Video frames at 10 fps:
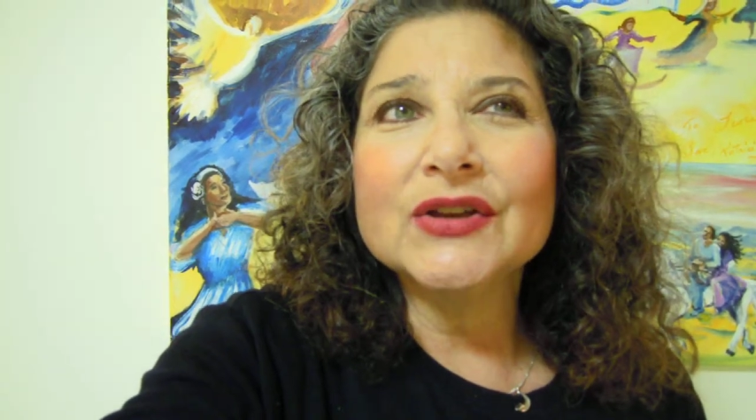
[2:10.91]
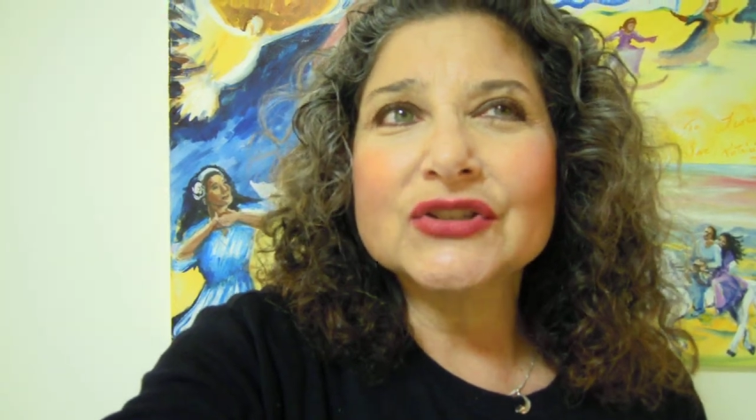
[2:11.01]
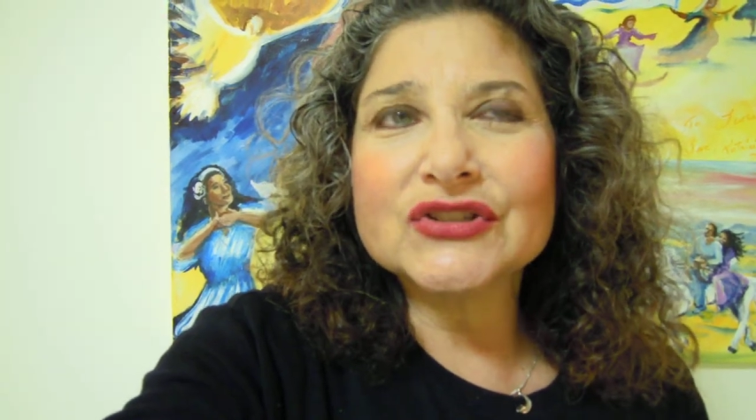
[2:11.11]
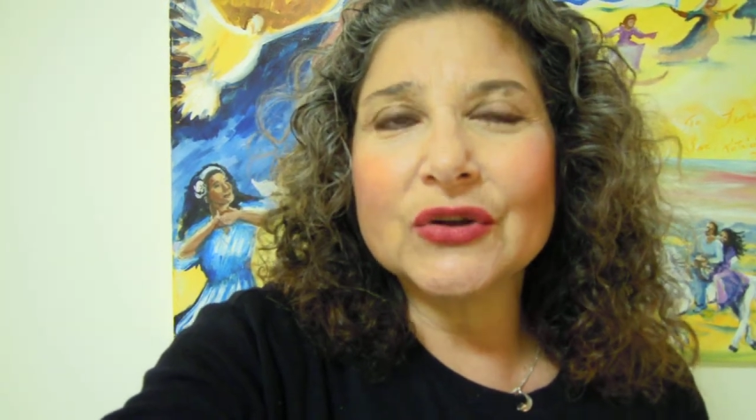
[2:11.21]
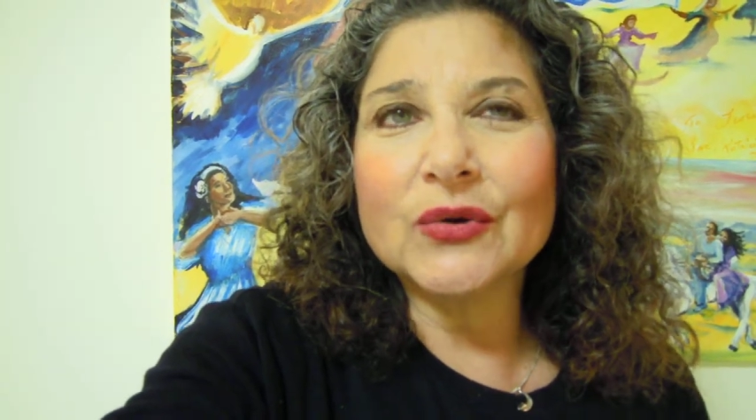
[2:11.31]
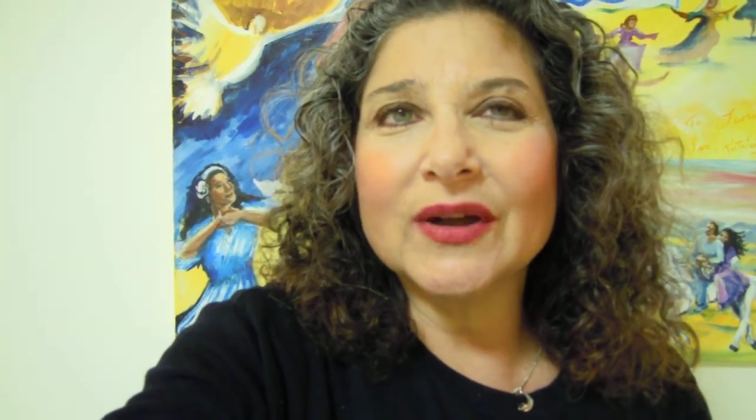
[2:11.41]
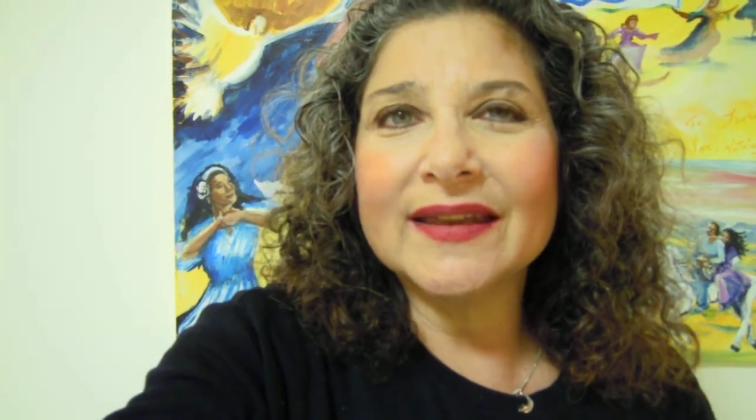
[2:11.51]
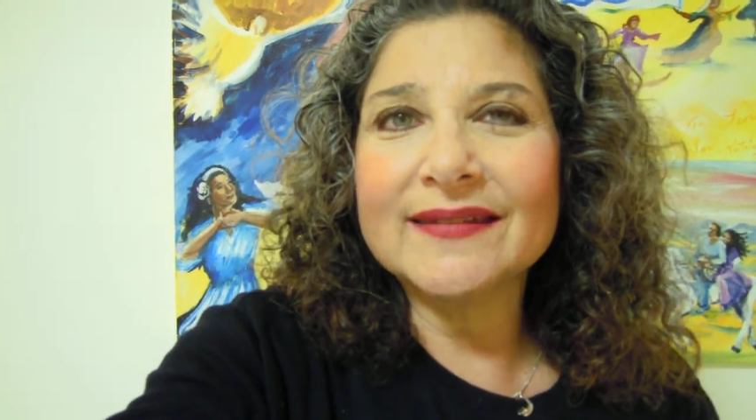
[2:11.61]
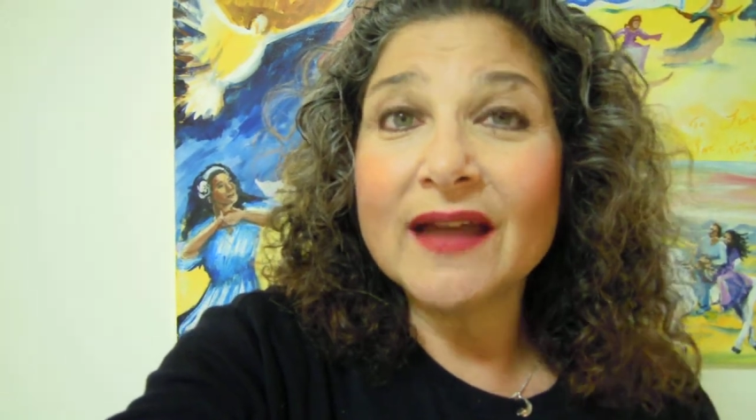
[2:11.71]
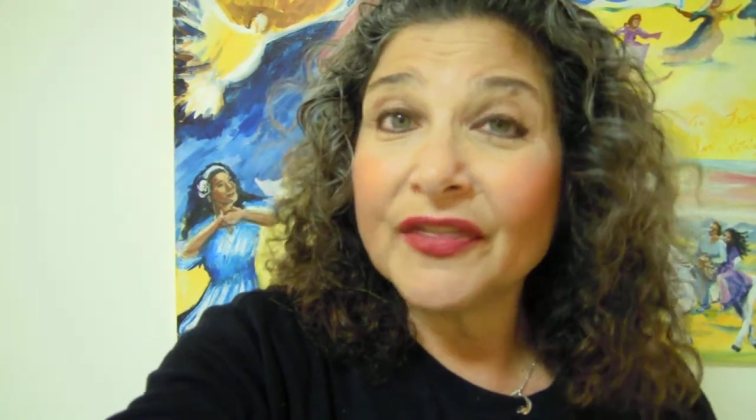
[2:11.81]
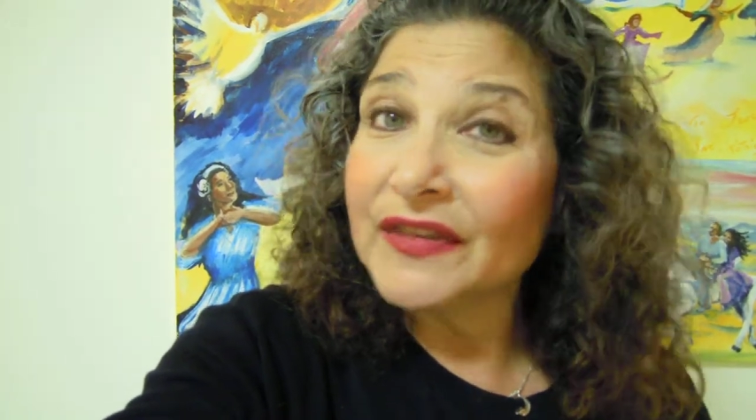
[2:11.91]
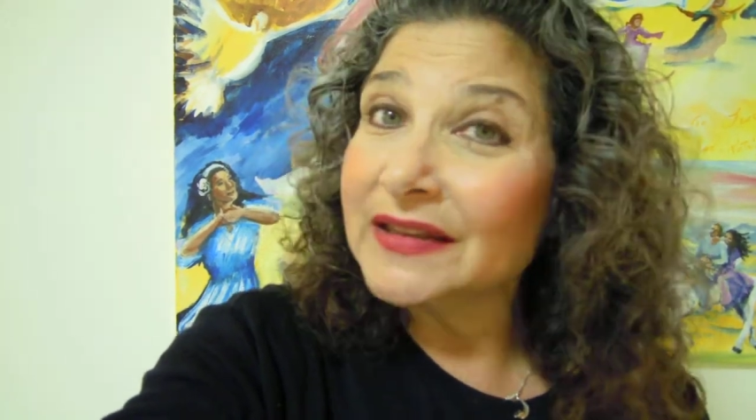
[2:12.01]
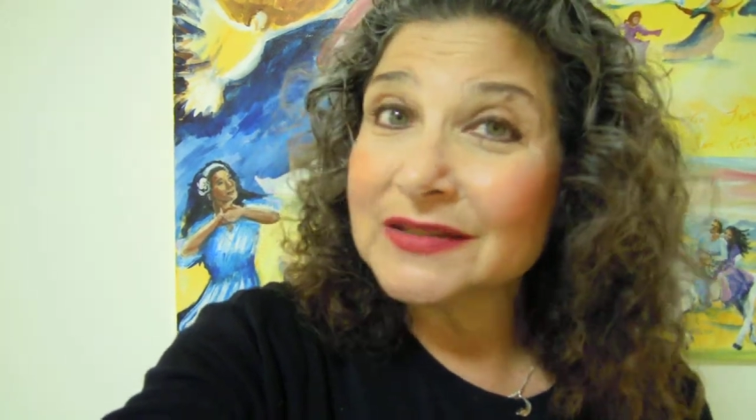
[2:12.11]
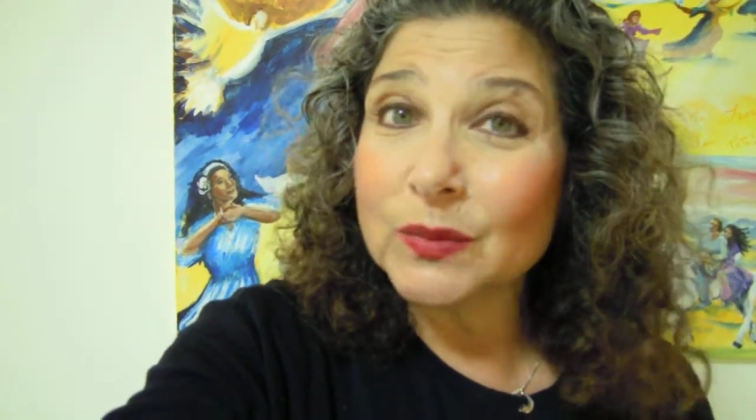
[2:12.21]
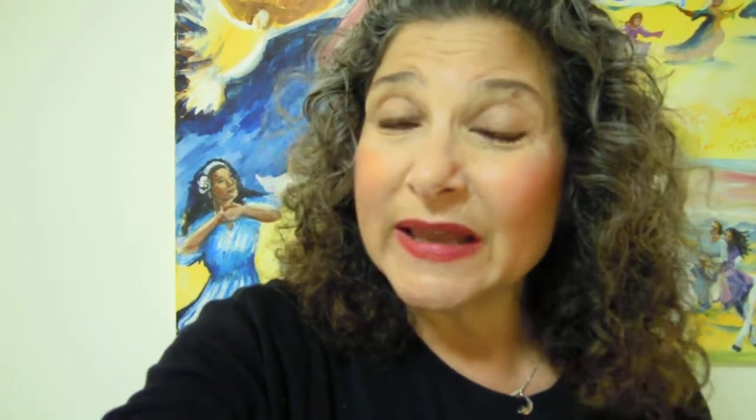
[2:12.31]
So
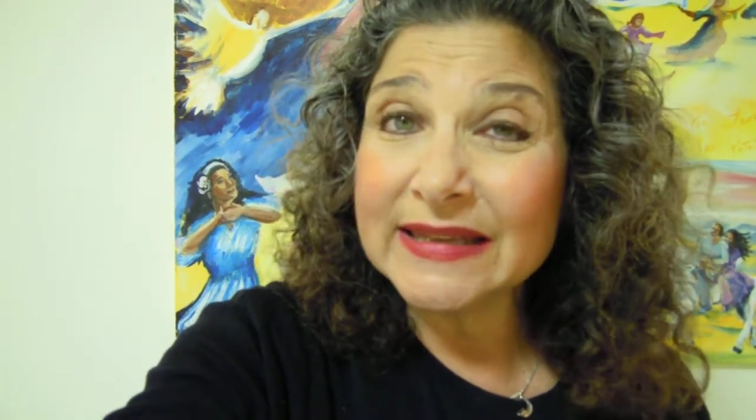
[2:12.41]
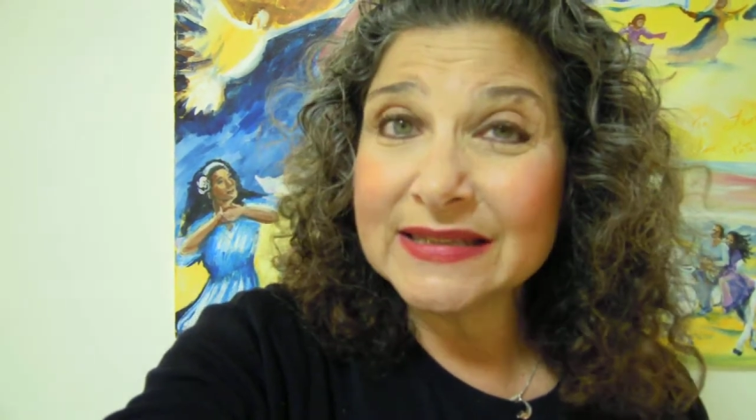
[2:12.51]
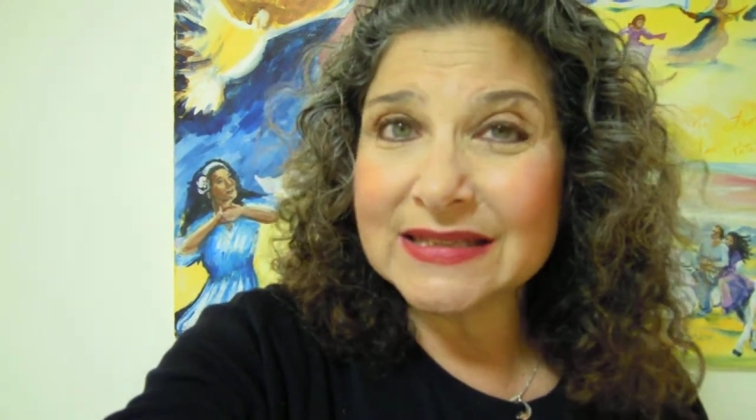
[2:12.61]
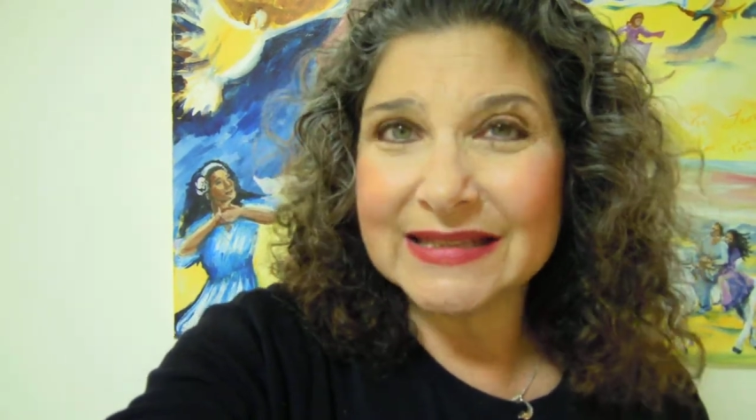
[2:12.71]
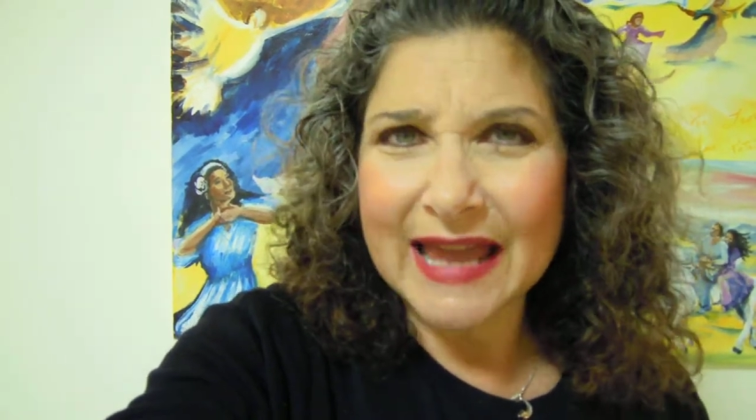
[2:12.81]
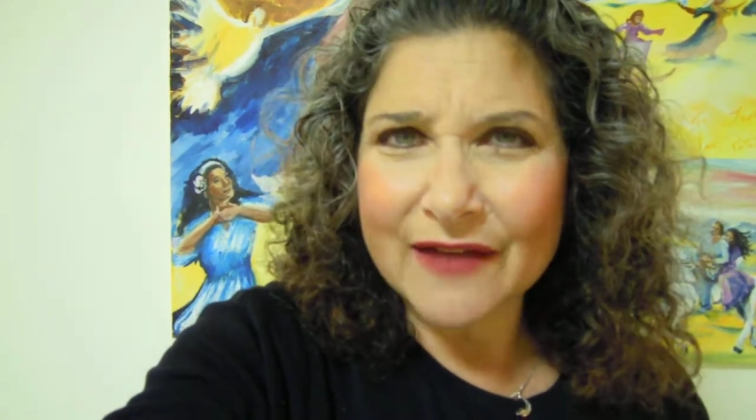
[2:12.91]
nothing is wasted,